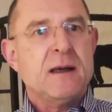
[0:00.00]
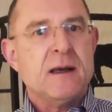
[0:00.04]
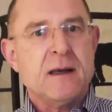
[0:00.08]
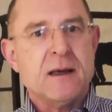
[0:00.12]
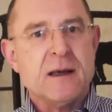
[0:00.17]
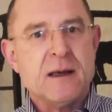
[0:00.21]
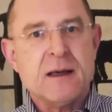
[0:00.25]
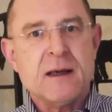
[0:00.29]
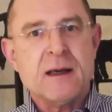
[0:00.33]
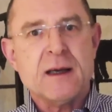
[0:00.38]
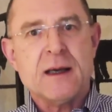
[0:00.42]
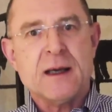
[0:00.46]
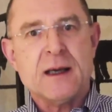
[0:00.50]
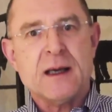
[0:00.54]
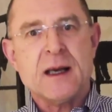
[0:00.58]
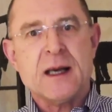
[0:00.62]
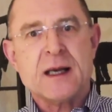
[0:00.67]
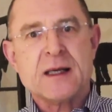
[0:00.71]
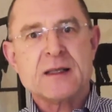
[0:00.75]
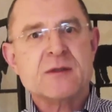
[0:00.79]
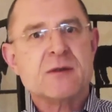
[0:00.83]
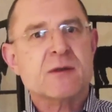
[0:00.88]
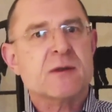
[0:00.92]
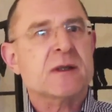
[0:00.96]
uh,
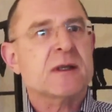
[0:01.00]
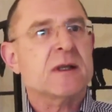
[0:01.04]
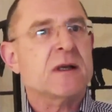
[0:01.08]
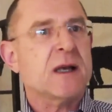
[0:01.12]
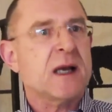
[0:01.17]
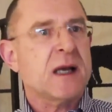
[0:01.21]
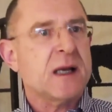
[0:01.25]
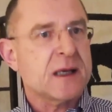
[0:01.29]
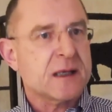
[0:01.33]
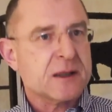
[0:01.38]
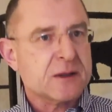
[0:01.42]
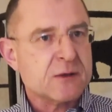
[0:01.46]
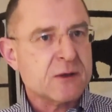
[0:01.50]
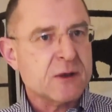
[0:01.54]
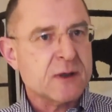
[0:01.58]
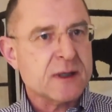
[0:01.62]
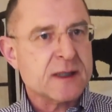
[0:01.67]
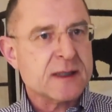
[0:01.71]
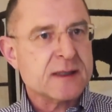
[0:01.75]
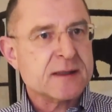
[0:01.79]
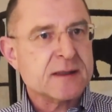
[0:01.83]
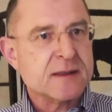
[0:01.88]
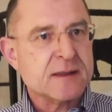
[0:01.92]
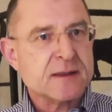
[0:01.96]
electrical,
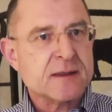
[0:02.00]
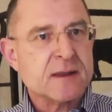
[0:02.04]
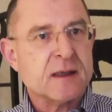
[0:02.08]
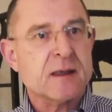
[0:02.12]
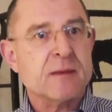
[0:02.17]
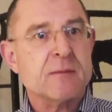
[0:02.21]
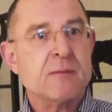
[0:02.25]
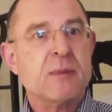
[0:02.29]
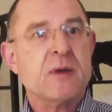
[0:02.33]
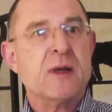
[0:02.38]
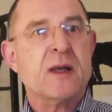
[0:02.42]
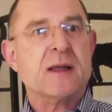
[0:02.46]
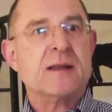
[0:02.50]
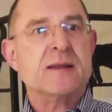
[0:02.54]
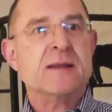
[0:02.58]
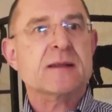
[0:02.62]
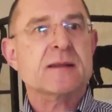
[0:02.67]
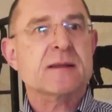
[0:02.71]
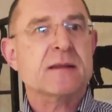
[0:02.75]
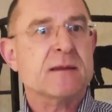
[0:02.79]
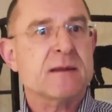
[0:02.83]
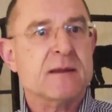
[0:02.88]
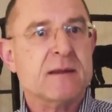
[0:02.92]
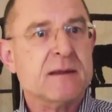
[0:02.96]
electronics design,
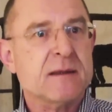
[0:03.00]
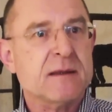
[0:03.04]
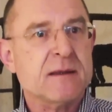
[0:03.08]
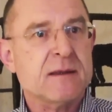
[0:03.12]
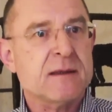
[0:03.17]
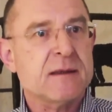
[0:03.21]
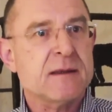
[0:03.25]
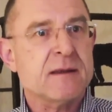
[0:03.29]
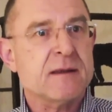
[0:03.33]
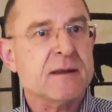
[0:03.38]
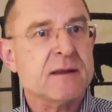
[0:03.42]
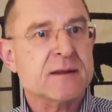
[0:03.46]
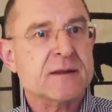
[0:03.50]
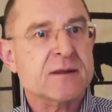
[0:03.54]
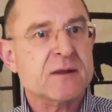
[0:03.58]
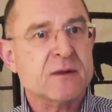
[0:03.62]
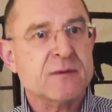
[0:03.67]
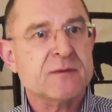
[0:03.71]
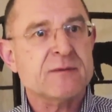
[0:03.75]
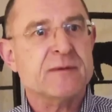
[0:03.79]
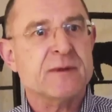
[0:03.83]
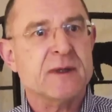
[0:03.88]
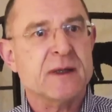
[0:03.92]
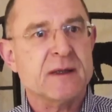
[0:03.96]
plus uh, uh,
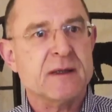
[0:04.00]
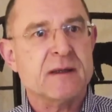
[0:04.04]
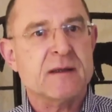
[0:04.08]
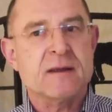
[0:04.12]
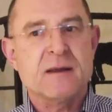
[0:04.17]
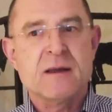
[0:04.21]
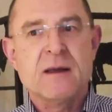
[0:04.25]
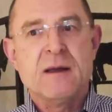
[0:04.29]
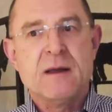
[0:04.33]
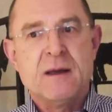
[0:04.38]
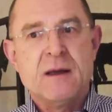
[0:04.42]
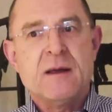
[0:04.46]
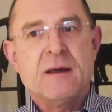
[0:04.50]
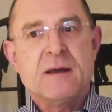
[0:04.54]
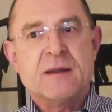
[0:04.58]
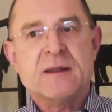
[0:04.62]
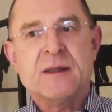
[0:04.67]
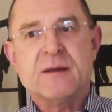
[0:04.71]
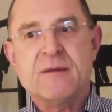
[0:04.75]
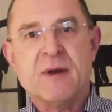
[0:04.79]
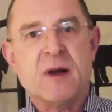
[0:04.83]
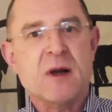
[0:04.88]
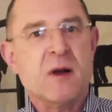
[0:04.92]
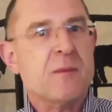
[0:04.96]
software
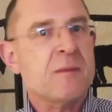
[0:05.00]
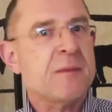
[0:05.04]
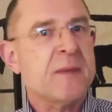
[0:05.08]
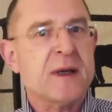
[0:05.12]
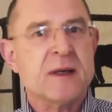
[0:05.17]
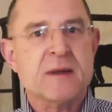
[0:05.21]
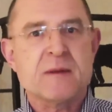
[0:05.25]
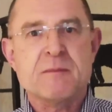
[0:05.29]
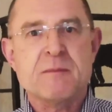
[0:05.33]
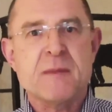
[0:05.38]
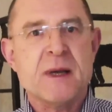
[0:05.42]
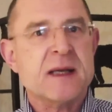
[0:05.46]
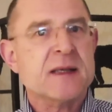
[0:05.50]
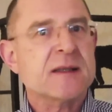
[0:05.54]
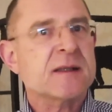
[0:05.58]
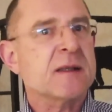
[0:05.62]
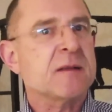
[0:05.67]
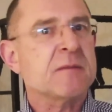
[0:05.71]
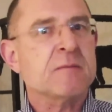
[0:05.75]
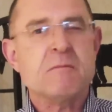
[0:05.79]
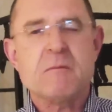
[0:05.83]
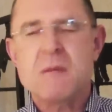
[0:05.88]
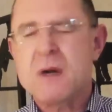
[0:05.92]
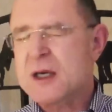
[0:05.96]
development makes
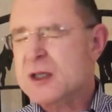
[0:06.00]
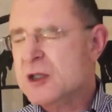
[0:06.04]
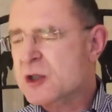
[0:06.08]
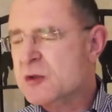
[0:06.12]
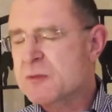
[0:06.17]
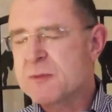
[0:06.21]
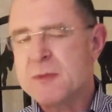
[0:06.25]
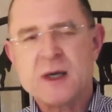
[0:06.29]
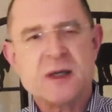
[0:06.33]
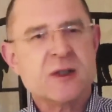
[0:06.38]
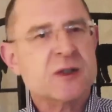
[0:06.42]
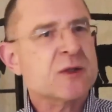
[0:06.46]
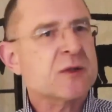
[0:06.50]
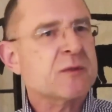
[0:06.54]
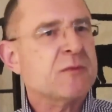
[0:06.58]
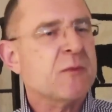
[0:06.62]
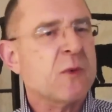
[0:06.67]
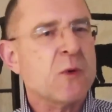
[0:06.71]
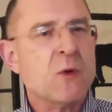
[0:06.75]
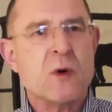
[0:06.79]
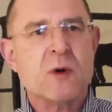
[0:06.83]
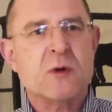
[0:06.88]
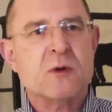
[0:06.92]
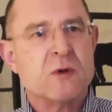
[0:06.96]
it much, much
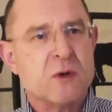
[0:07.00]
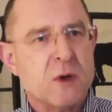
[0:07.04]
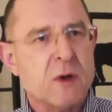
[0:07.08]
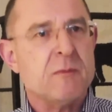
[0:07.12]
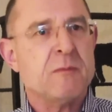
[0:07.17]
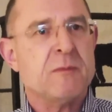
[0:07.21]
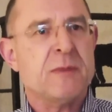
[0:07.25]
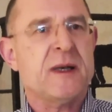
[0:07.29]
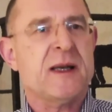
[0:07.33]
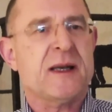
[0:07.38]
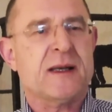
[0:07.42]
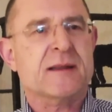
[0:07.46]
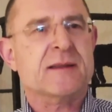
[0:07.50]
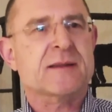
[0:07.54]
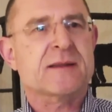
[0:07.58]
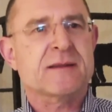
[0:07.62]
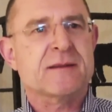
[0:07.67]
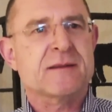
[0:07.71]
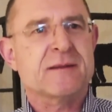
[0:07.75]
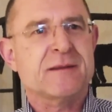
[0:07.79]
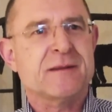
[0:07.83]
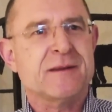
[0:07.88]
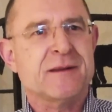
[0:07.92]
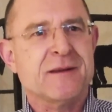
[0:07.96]
more
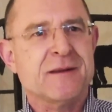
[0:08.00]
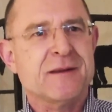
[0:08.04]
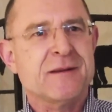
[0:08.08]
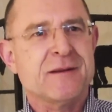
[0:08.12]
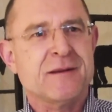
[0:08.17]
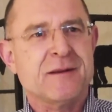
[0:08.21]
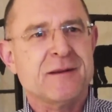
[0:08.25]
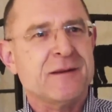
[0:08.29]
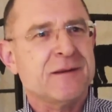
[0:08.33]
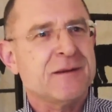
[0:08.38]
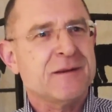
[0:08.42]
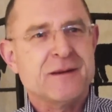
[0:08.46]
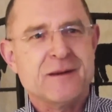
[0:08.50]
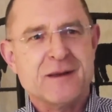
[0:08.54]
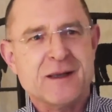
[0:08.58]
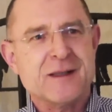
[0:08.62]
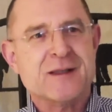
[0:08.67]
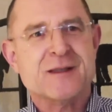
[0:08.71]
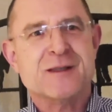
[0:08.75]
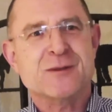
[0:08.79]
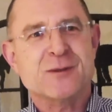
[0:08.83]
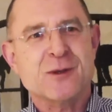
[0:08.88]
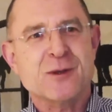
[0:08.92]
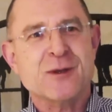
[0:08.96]
complex. Yeah,
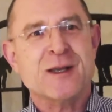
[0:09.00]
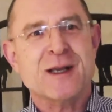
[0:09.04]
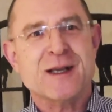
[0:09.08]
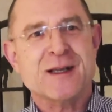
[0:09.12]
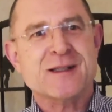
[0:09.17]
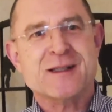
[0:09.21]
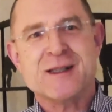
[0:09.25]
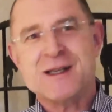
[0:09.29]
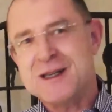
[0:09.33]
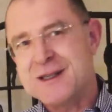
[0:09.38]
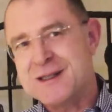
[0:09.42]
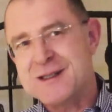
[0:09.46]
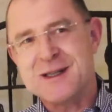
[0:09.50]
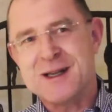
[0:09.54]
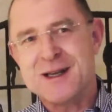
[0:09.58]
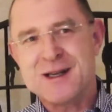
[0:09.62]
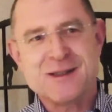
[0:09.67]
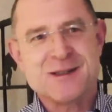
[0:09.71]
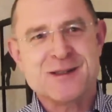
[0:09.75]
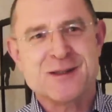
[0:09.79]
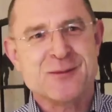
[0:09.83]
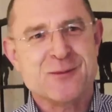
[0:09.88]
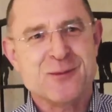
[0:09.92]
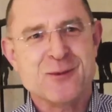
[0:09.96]
it's not as easy
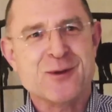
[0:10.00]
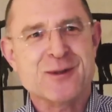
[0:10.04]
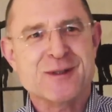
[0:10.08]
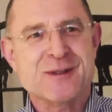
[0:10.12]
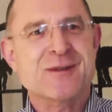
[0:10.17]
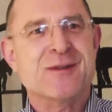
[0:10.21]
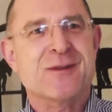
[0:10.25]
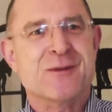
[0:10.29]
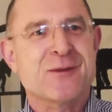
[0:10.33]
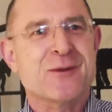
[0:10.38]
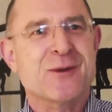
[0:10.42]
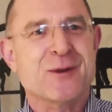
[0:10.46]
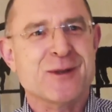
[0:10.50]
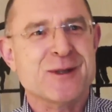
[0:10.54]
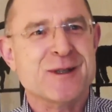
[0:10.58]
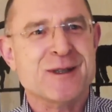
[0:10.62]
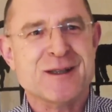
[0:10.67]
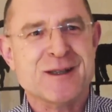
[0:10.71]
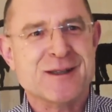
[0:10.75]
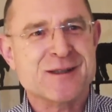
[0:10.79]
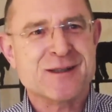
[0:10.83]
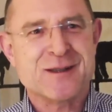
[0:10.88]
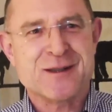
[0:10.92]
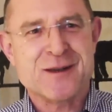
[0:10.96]
as it was 30
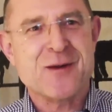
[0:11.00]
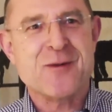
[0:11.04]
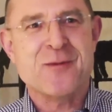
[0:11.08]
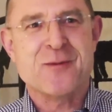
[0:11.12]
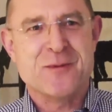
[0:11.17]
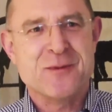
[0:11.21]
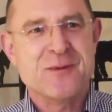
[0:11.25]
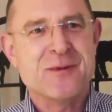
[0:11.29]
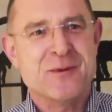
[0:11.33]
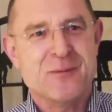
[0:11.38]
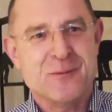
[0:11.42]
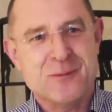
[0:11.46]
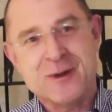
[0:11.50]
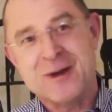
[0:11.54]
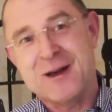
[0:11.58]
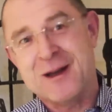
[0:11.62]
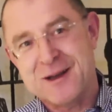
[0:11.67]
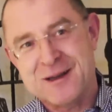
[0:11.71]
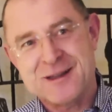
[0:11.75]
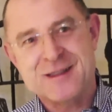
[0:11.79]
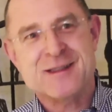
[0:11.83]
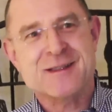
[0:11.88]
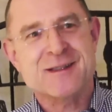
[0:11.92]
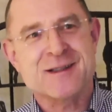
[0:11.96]
years ago when
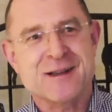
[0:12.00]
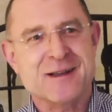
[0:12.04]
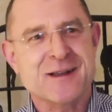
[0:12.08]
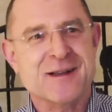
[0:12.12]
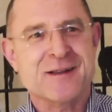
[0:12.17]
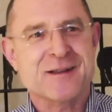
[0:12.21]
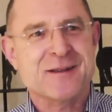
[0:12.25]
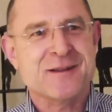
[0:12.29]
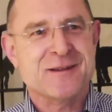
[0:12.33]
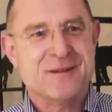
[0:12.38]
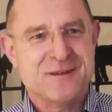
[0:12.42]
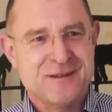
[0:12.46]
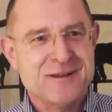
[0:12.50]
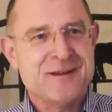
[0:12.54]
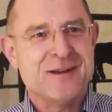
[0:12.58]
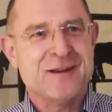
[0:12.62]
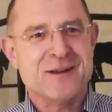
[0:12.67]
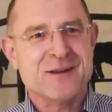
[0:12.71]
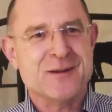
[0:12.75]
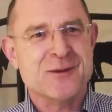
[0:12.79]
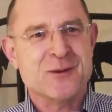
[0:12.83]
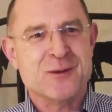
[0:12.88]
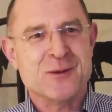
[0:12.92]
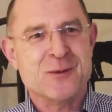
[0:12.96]
I studied
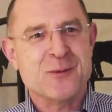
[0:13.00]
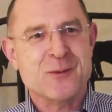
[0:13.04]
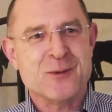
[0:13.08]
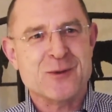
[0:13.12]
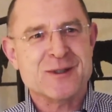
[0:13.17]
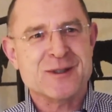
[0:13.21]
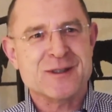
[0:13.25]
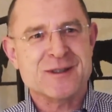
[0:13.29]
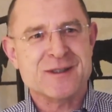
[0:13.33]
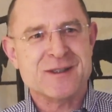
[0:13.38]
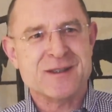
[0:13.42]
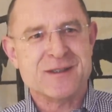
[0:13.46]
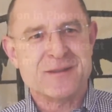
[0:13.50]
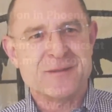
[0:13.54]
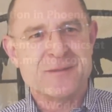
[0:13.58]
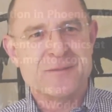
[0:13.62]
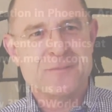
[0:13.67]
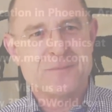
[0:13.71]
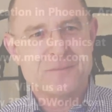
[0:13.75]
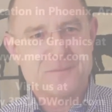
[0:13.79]
at university.